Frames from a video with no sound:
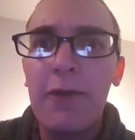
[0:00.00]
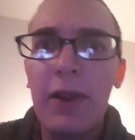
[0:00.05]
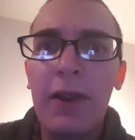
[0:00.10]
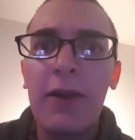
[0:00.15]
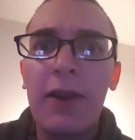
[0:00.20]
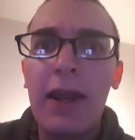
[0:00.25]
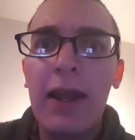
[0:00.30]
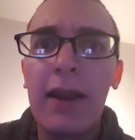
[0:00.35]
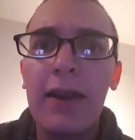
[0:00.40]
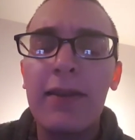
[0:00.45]

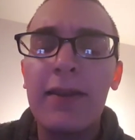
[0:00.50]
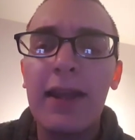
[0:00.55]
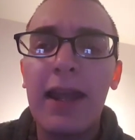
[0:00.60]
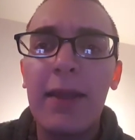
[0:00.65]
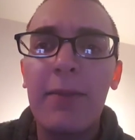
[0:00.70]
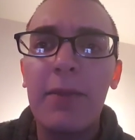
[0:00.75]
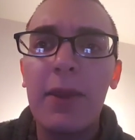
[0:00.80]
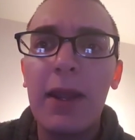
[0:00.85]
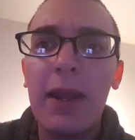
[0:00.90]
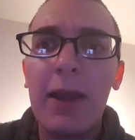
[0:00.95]
figured out a
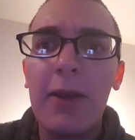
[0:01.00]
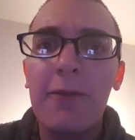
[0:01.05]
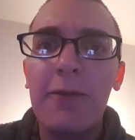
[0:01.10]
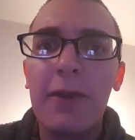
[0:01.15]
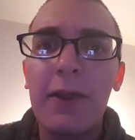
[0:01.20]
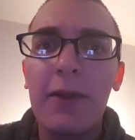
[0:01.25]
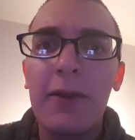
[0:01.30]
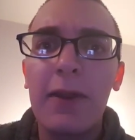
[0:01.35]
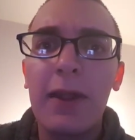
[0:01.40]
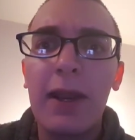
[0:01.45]
time yet. I'll
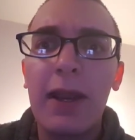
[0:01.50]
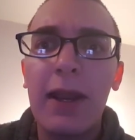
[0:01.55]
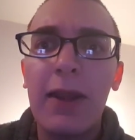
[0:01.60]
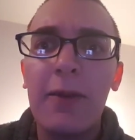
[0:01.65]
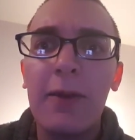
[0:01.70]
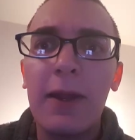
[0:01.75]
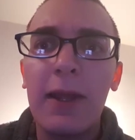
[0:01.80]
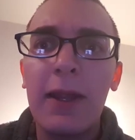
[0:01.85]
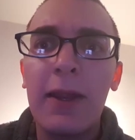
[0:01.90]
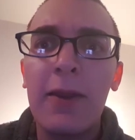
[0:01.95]
figure that
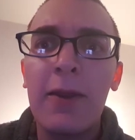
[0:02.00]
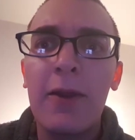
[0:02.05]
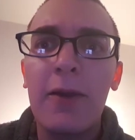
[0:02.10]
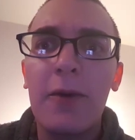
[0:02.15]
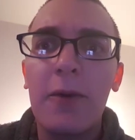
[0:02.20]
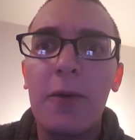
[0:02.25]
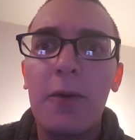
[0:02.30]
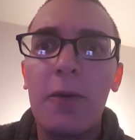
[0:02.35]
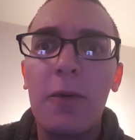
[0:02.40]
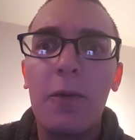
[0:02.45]
out and let you
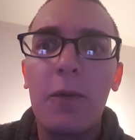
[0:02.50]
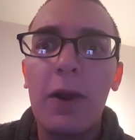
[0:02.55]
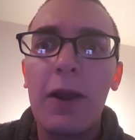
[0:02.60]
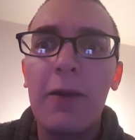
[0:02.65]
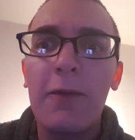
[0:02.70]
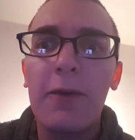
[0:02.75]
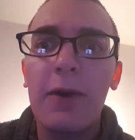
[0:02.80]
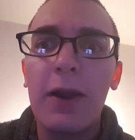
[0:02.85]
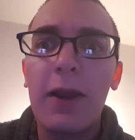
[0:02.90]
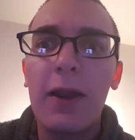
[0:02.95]
know
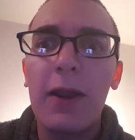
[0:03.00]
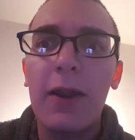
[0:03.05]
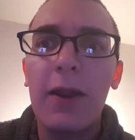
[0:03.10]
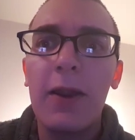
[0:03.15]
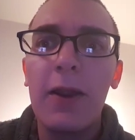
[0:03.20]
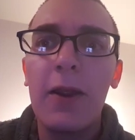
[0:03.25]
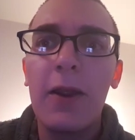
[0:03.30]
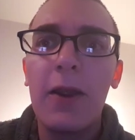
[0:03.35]
whenever I